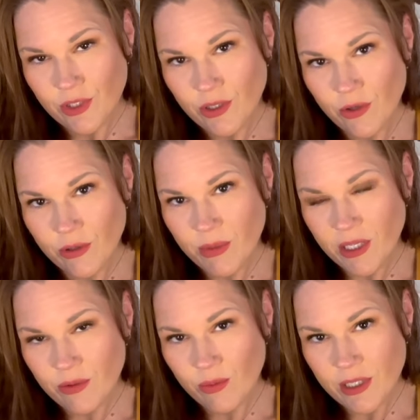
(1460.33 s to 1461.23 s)
Going
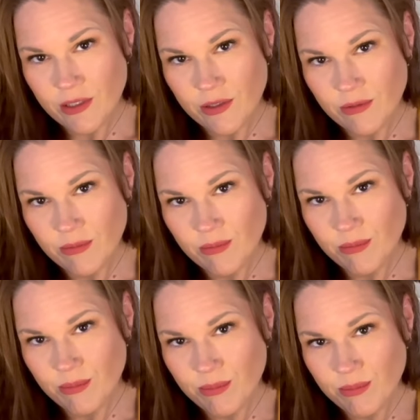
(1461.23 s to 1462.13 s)
back around,
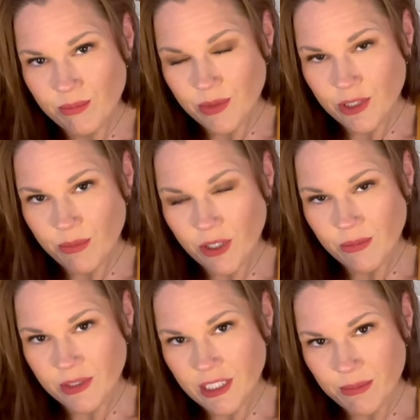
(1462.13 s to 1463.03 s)
but the
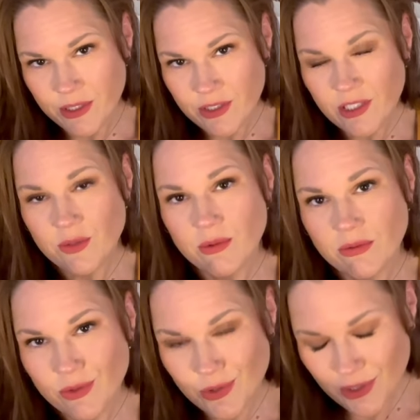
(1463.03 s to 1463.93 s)
problem deepens because we
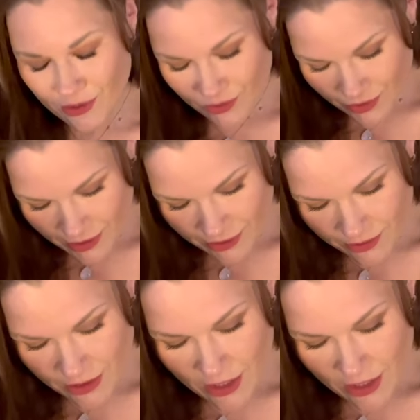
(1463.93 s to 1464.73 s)
refuse to understand it.